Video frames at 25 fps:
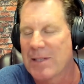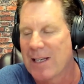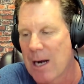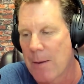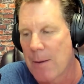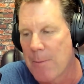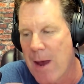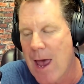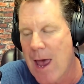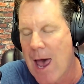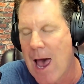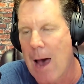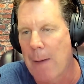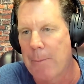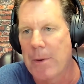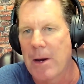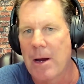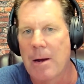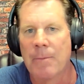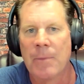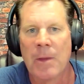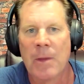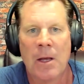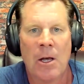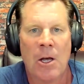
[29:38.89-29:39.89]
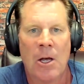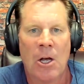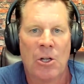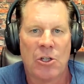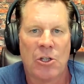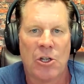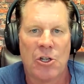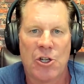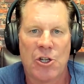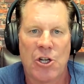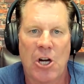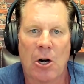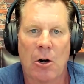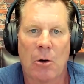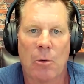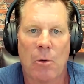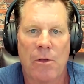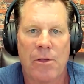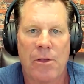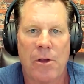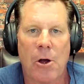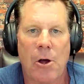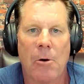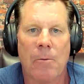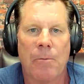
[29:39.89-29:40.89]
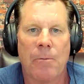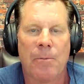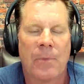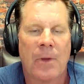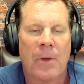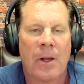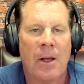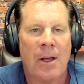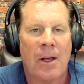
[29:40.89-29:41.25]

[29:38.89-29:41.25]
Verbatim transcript: and I'm happy to share it with you.